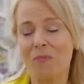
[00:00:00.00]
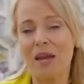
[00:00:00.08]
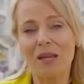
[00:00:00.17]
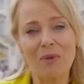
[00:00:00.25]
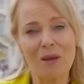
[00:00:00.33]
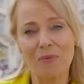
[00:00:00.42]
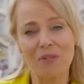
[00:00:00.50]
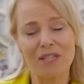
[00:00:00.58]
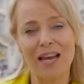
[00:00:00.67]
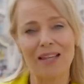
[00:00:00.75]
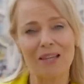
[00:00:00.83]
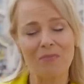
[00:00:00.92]
Many people
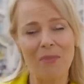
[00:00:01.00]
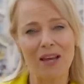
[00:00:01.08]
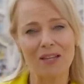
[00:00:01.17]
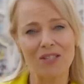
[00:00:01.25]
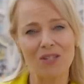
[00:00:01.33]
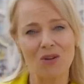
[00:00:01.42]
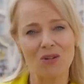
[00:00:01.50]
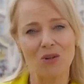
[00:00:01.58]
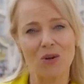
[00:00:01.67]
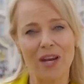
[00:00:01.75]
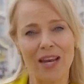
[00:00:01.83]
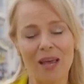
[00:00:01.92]
sad that Meghan's not
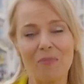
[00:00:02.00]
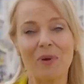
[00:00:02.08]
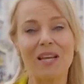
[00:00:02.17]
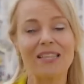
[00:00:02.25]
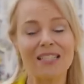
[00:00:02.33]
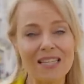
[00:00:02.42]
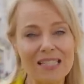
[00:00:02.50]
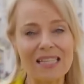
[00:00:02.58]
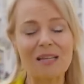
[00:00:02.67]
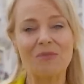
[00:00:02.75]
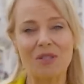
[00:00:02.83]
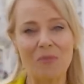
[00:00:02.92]
joining him, but it does
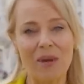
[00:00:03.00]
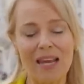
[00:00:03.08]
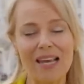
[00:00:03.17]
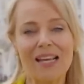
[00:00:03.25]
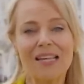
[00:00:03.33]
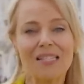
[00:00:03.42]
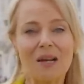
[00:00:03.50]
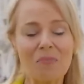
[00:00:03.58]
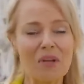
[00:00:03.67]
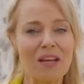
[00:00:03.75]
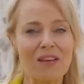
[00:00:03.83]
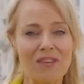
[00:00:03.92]
seem to be
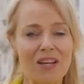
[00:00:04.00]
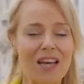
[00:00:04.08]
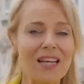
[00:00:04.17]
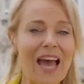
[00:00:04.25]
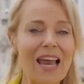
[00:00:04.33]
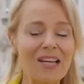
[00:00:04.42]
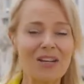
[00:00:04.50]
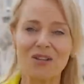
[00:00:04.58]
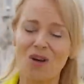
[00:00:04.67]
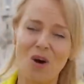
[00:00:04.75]
something of an, an elegant